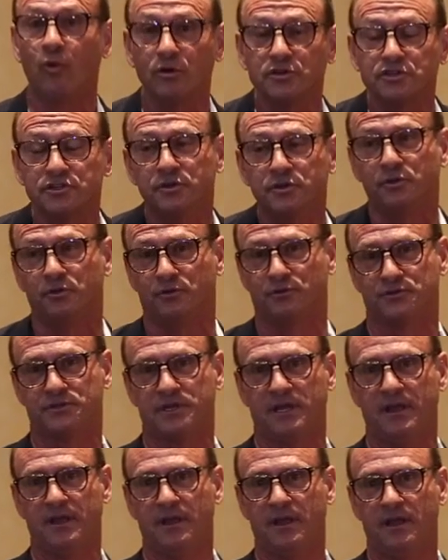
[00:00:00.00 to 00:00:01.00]
worse
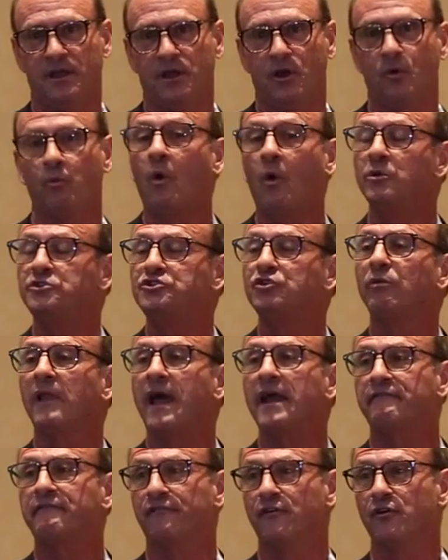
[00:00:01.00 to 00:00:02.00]
news. What would you
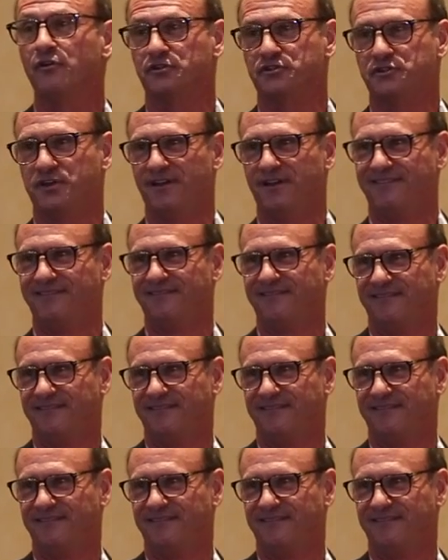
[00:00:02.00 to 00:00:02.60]
like first?